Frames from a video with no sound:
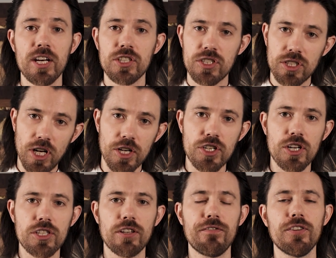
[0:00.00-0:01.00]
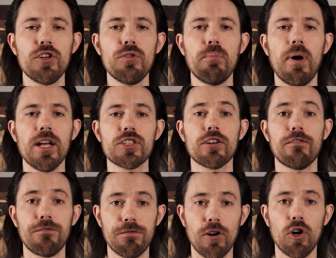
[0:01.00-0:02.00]
such as a few months of
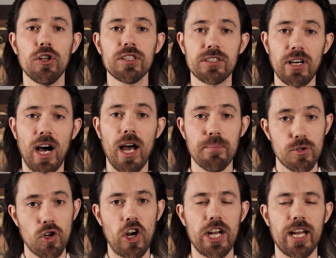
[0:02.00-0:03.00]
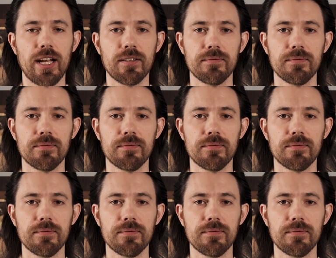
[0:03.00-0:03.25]
full-time training.